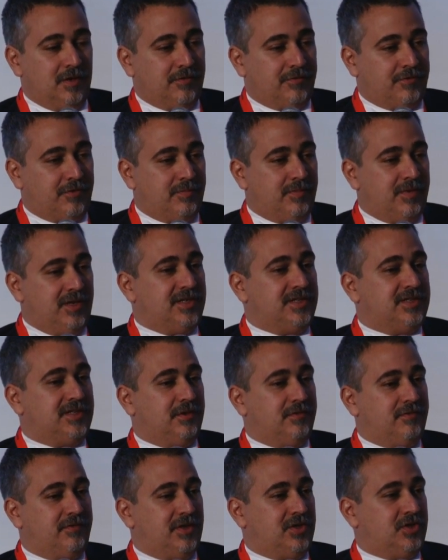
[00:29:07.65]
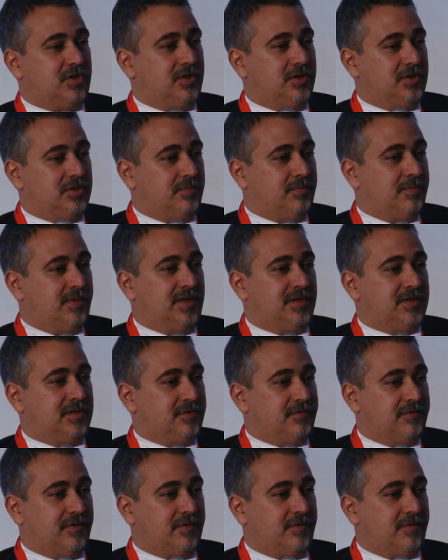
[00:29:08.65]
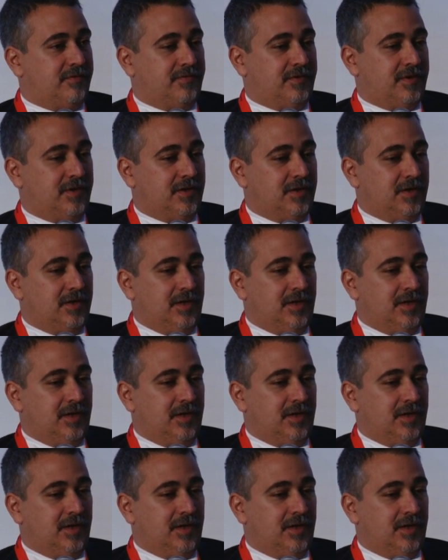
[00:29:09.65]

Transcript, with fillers: For me, innovation is the basis of everything.